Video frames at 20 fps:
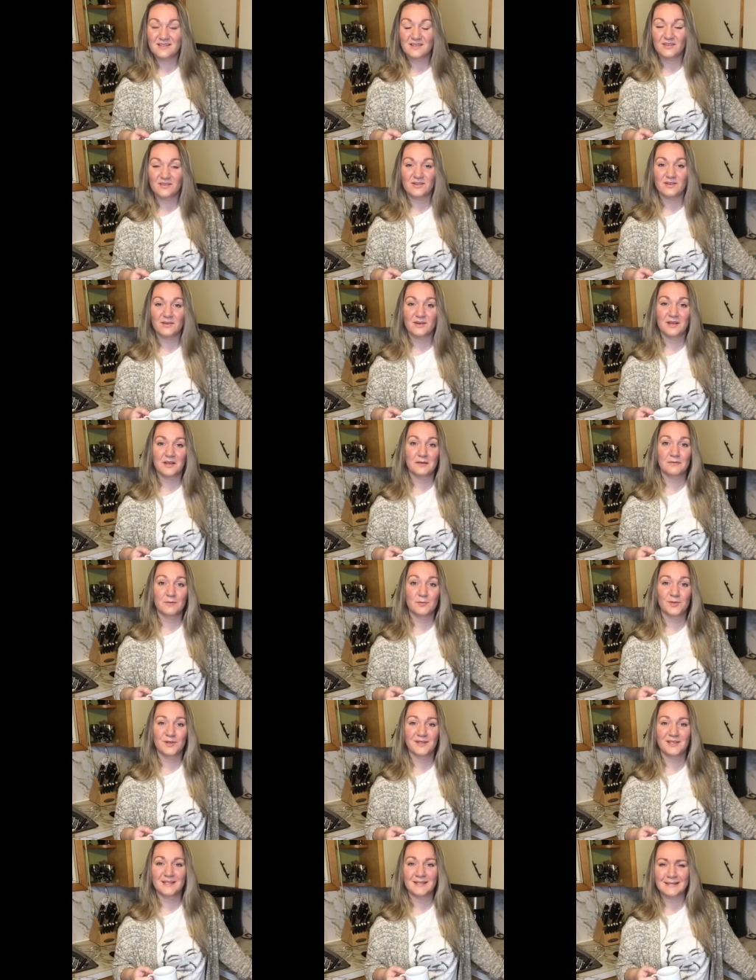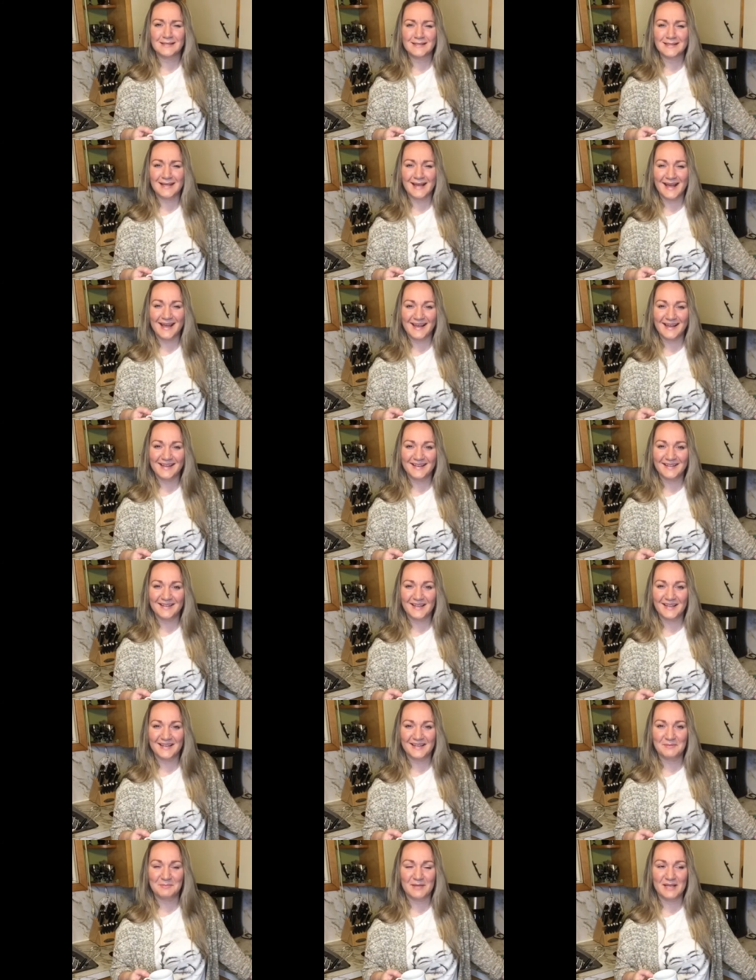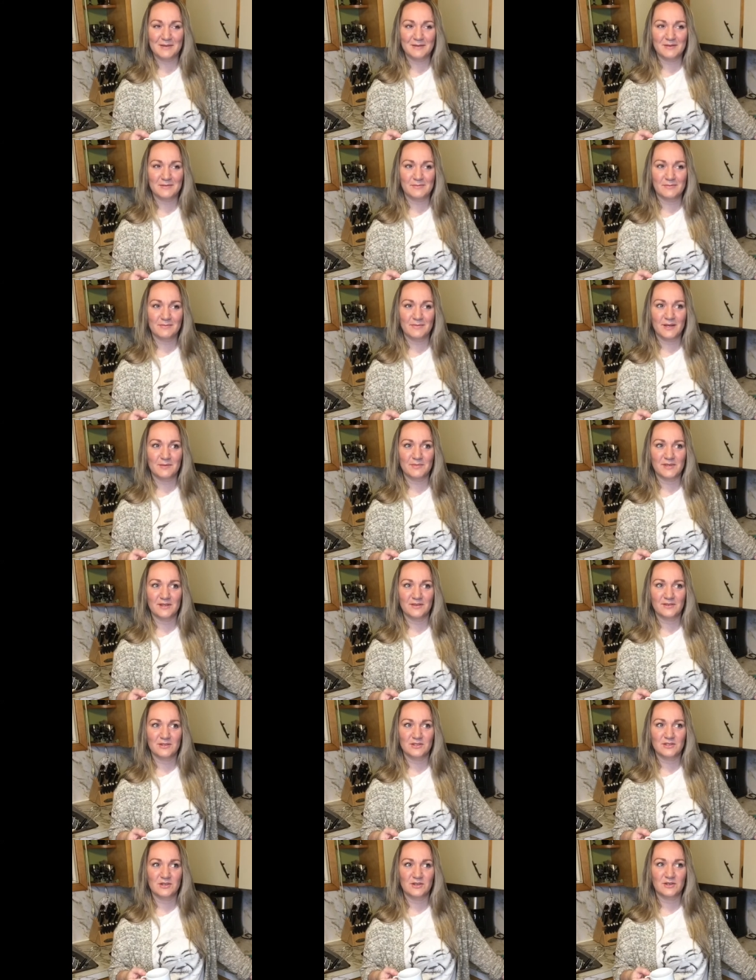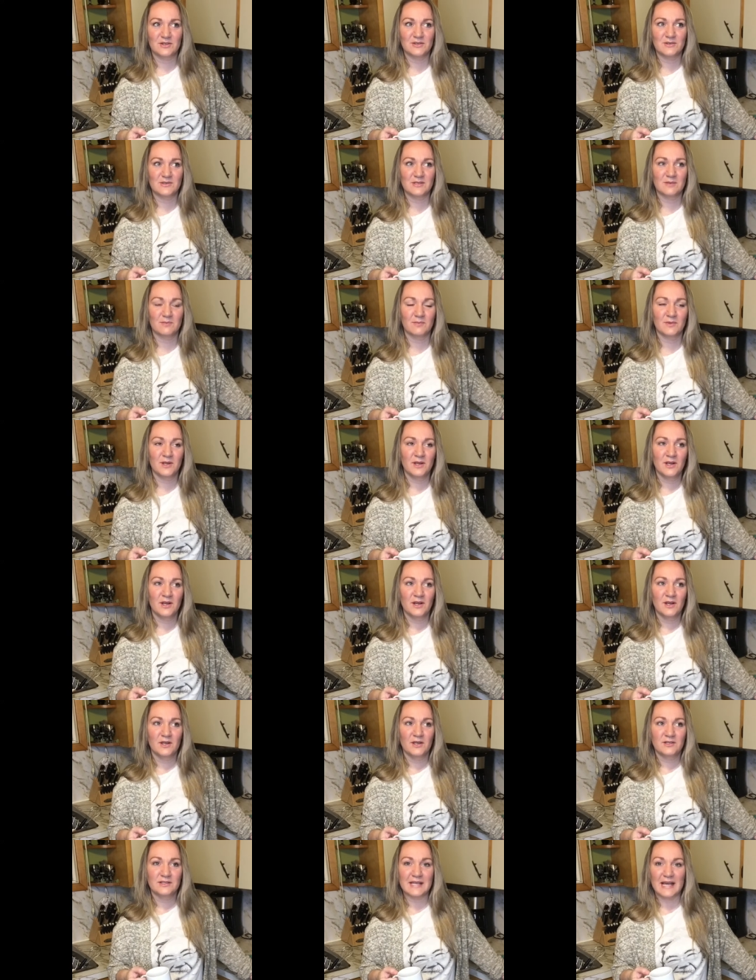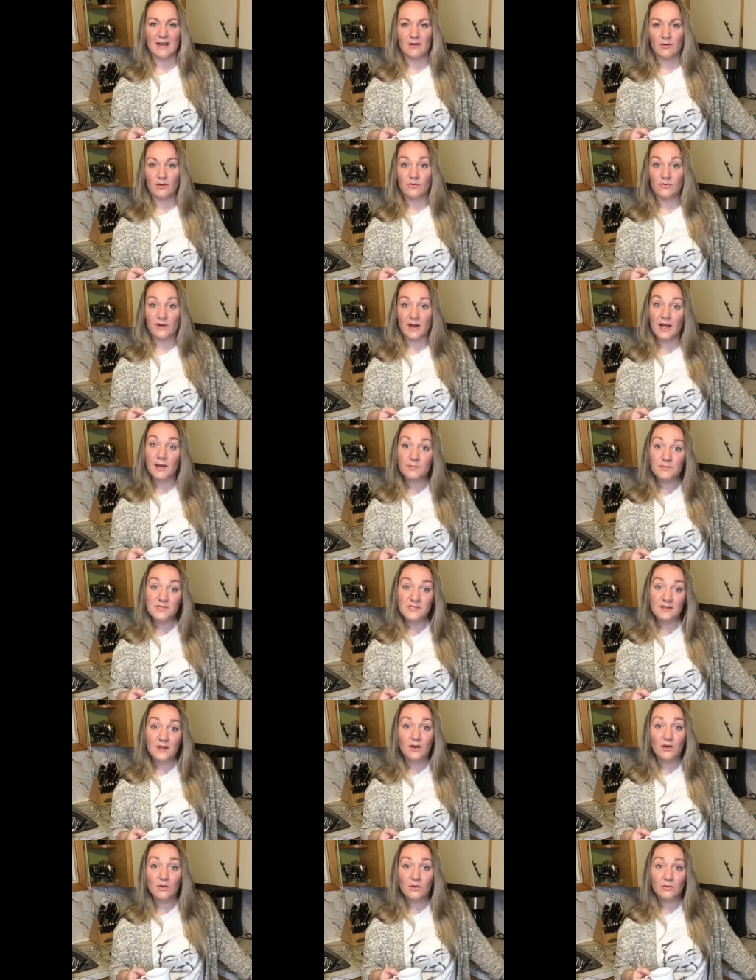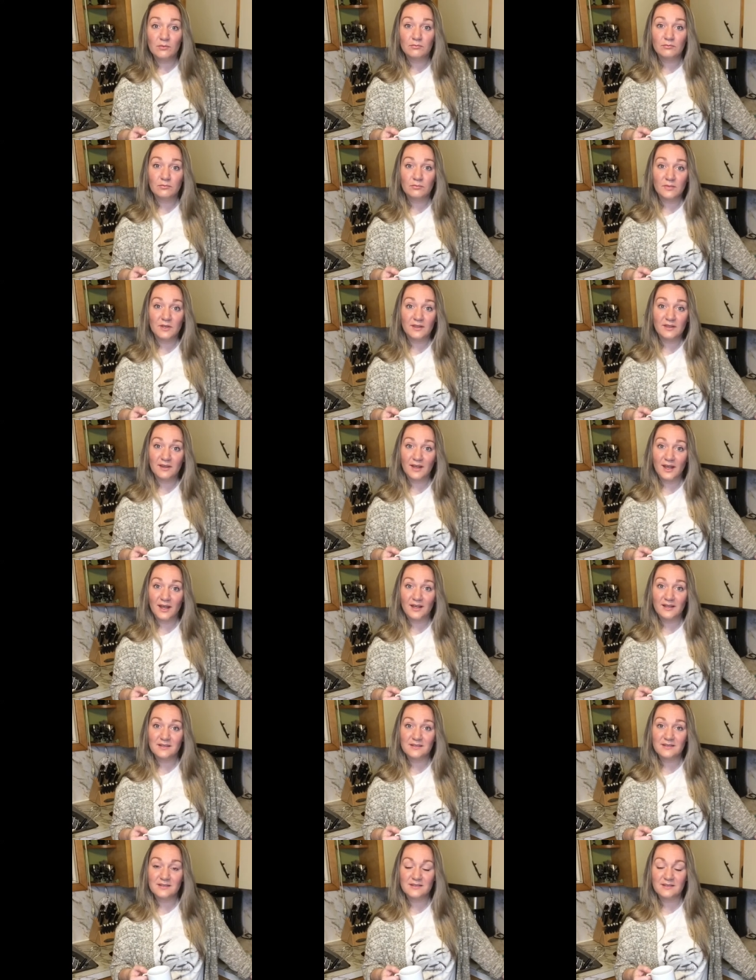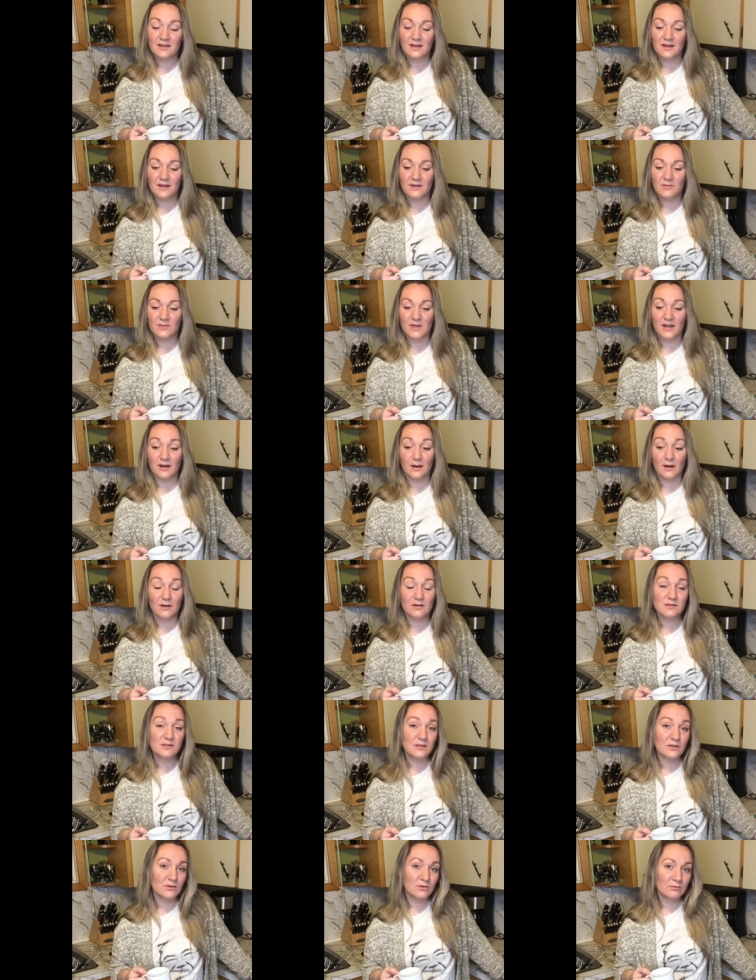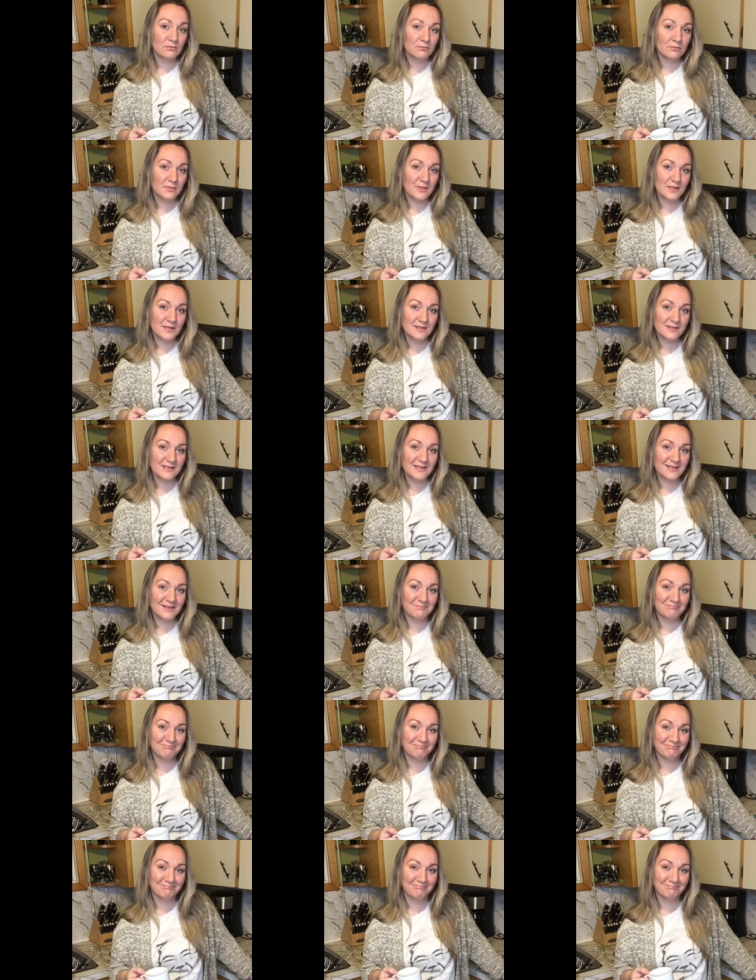Although I have a pretty easy cat, I maybe might be able to show you some towel wraps though with cats that aren't so easy.